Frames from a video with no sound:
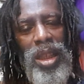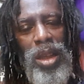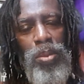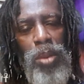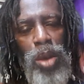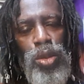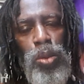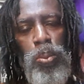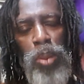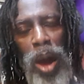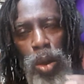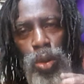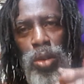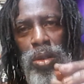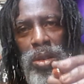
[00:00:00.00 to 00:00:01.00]
the most
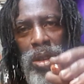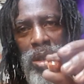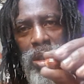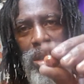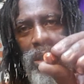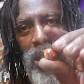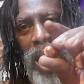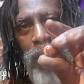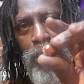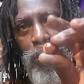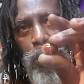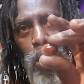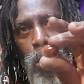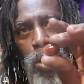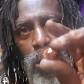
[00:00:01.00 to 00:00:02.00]
potent type
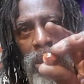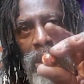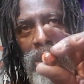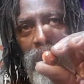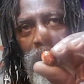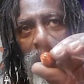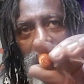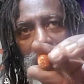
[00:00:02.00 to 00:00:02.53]
of organ